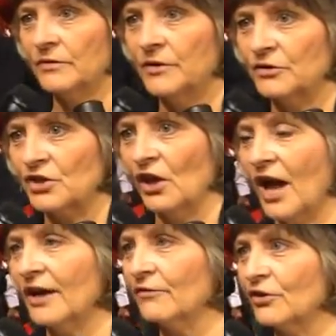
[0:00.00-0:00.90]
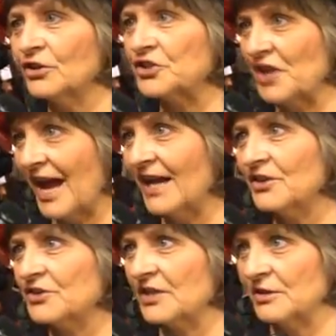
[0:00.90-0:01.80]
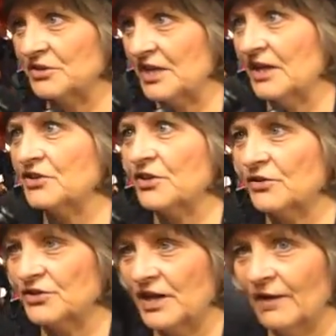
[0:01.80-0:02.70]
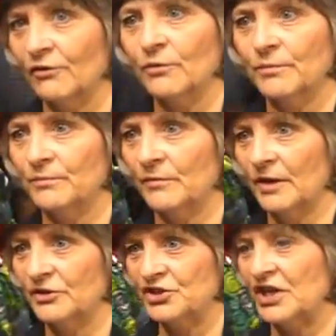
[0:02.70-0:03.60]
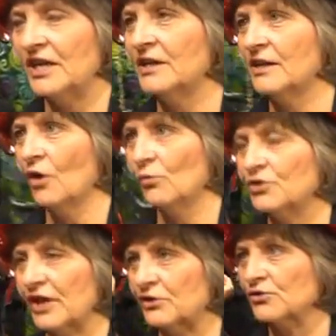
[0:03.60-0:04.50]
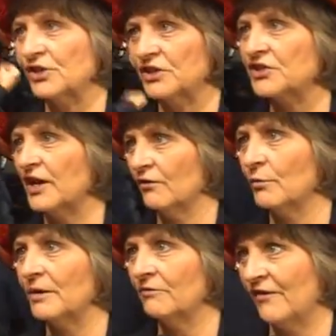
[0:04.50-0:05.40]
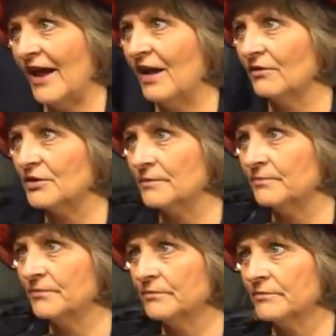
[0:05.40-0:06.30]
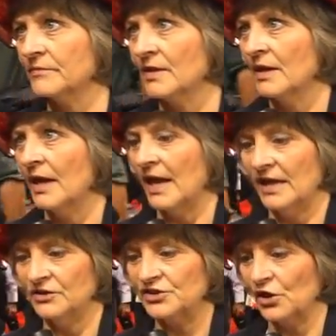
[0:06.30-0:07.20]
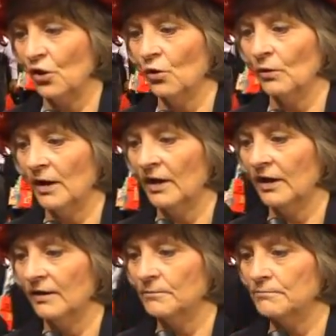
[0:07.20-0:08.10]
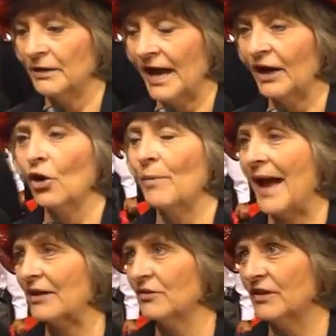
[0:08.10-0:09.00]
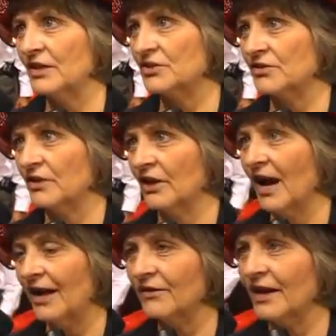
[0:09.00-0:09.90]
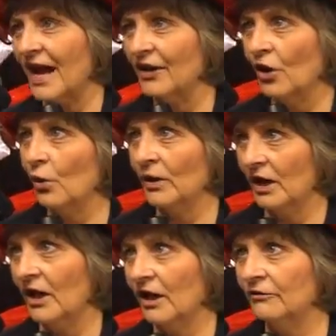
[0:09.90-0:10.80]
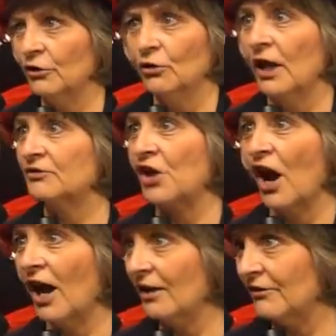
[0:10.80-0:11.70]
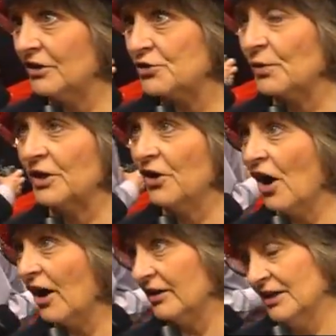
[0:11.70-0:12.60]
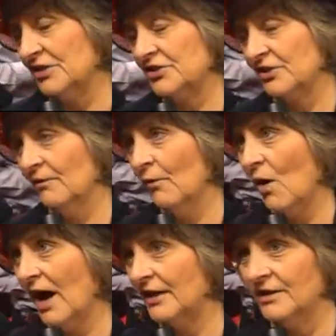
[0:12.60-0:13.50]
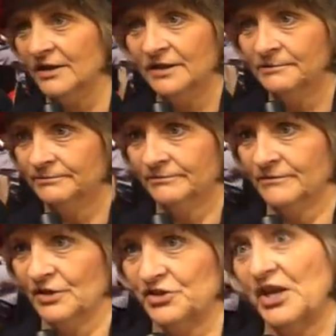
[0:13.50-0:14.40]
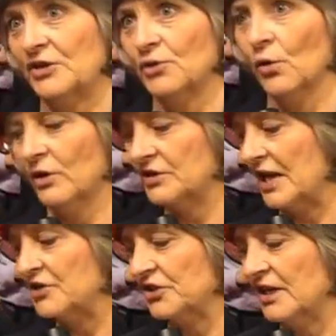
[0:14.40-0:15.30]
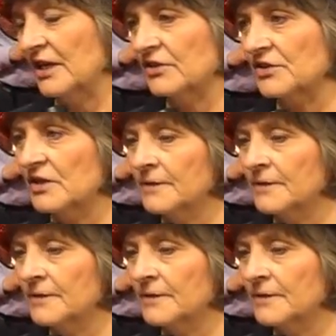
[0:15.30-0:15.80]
There's a lot of good science that says there's never a gene, homosexual gene's never been found. And so, but I go back to this. The God that I know and love, who loves all of us regardless of what the sexual orientation is,